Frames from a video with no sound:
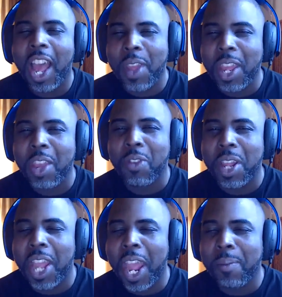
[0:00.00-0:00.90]
I think he's
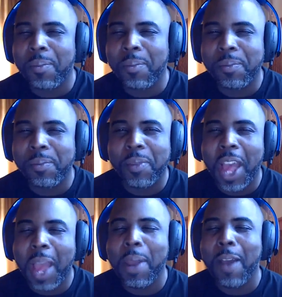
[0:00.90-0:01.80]
in the game.
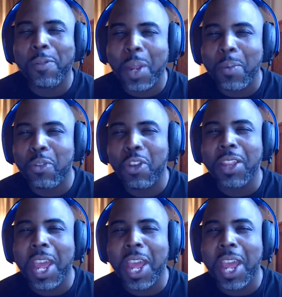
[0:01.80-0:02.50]
I may have to double check that